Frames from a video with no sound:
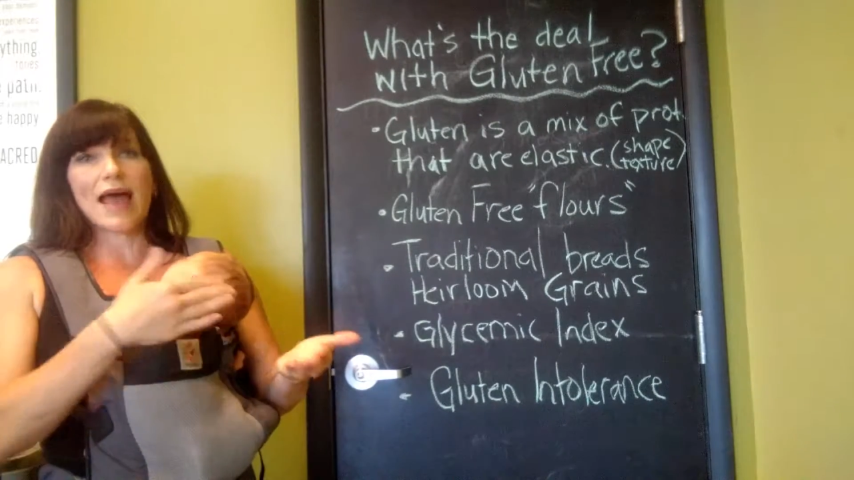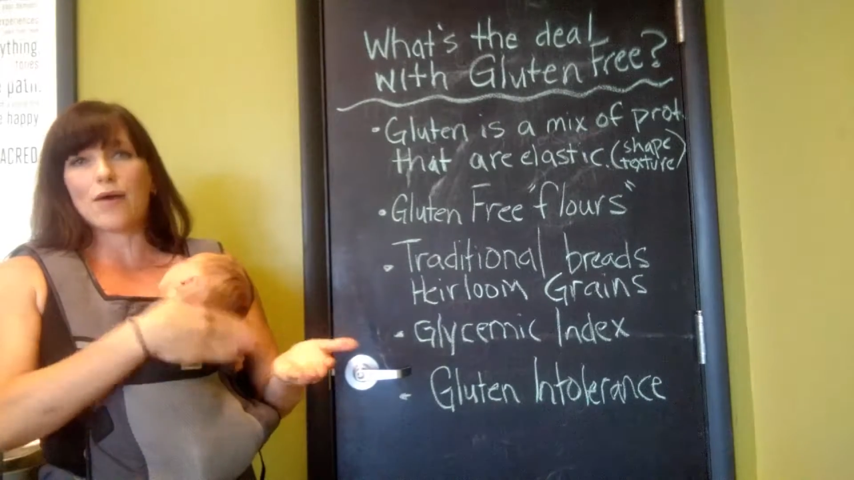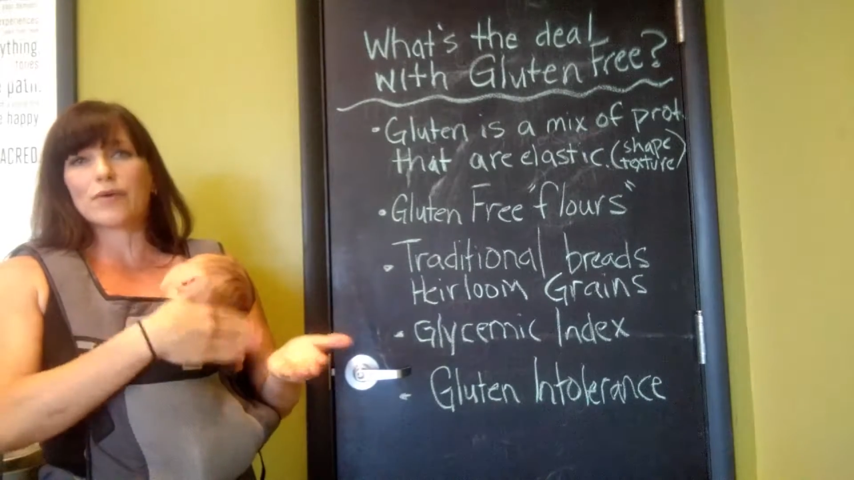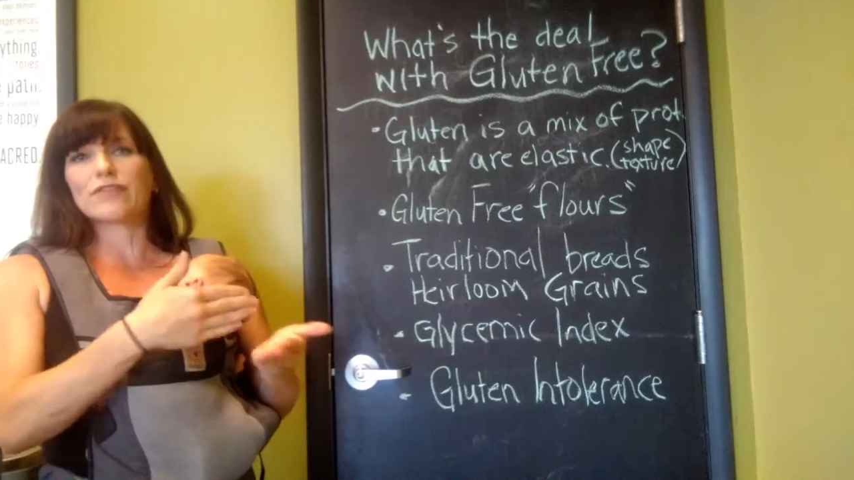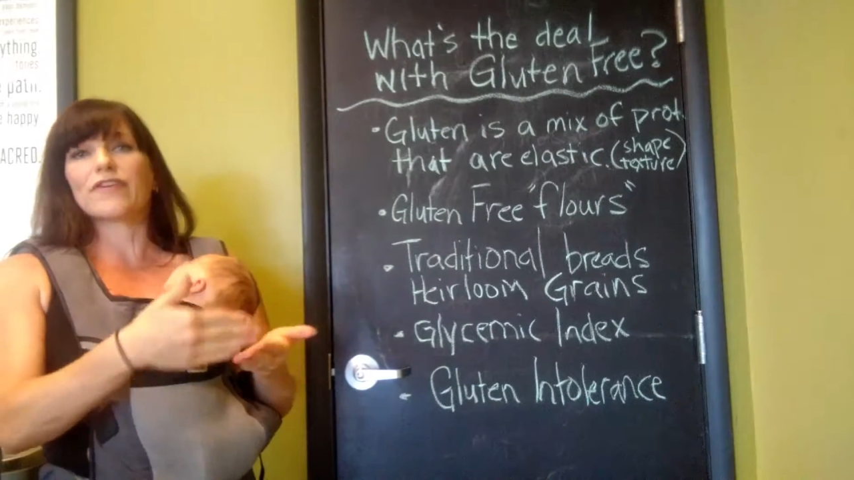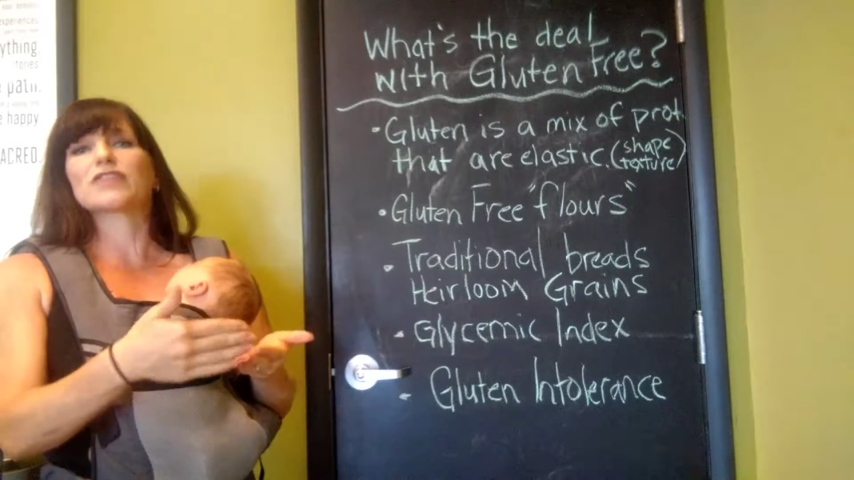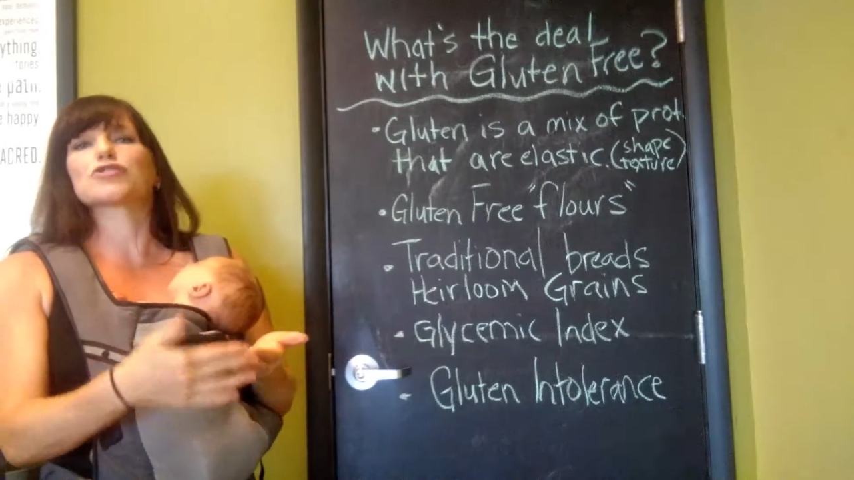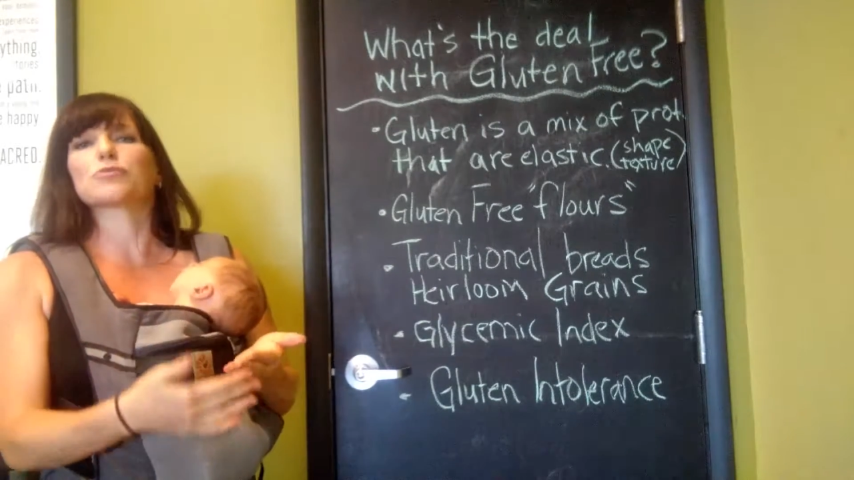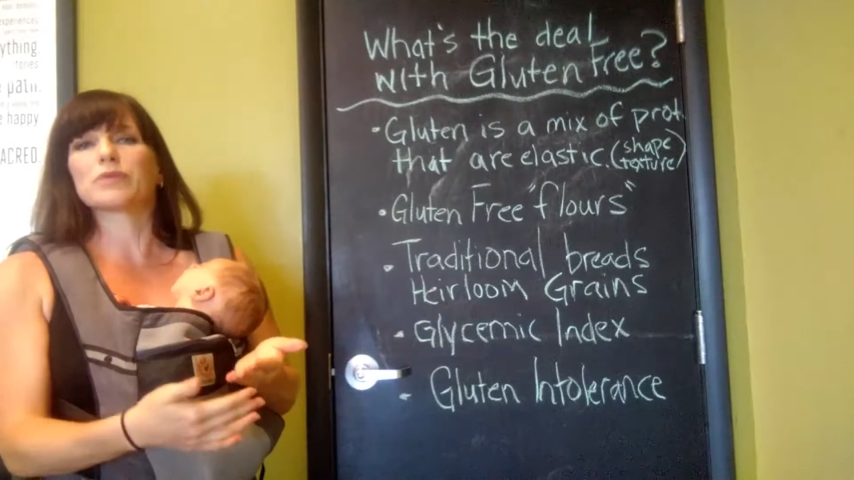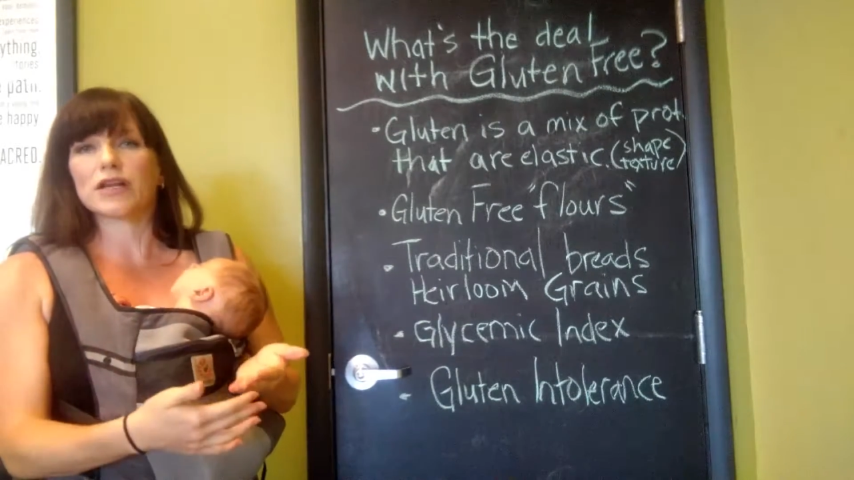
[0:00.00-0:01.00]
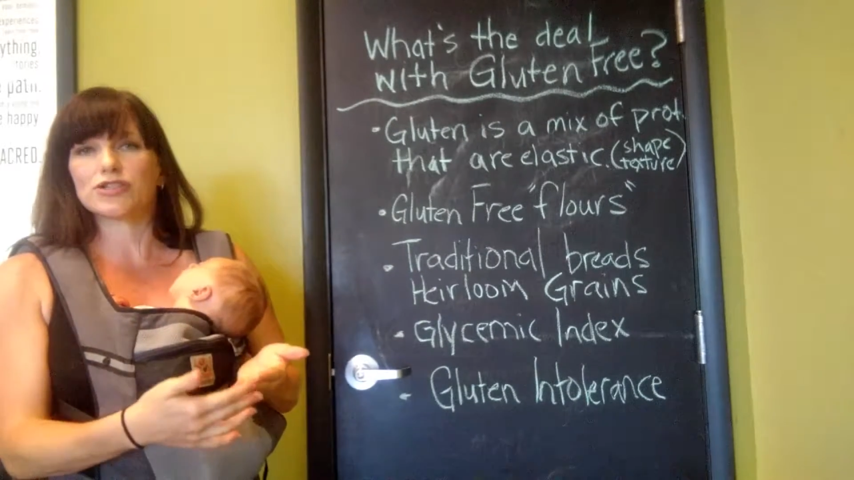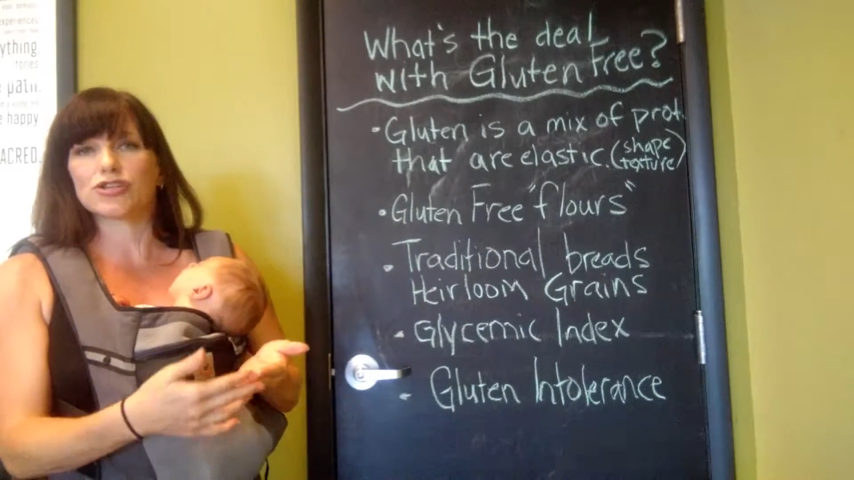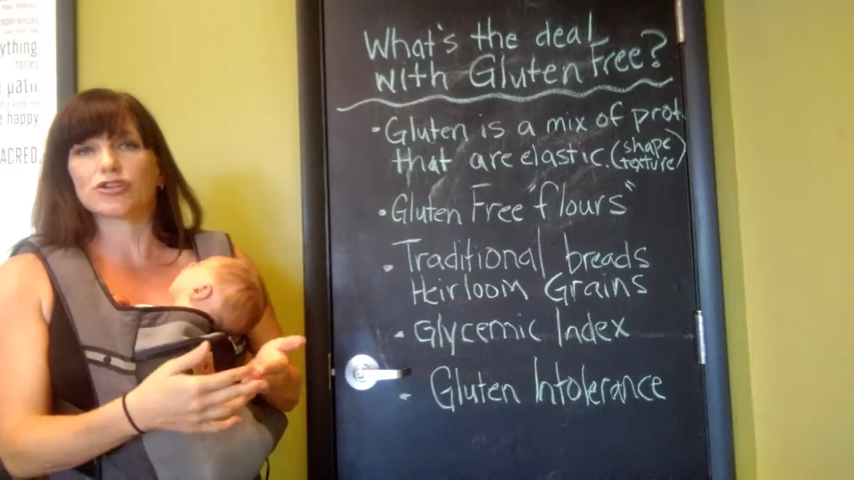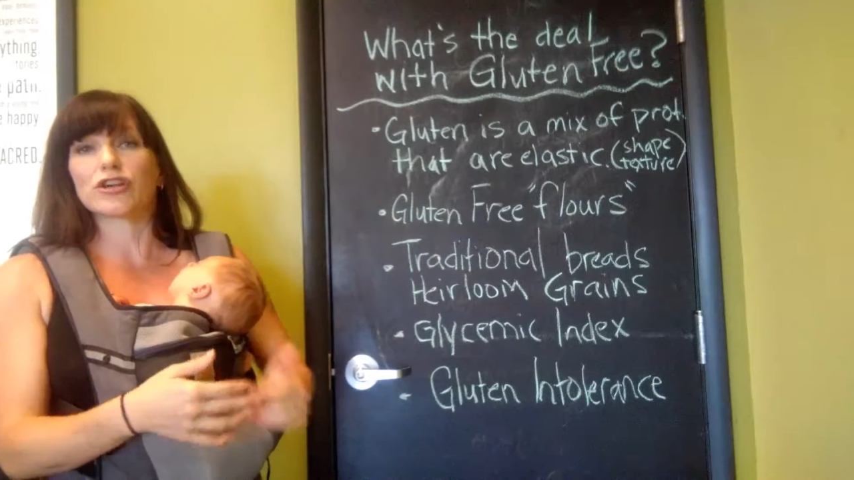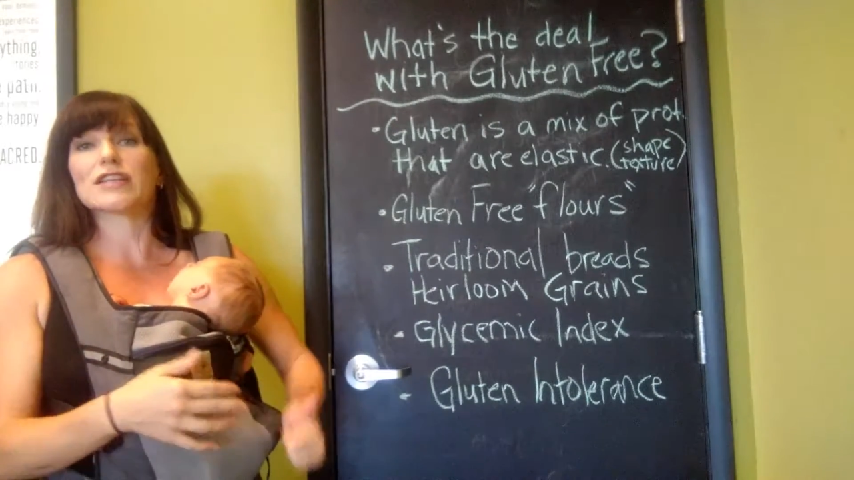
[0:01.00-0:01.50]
how it affects your blood sugar,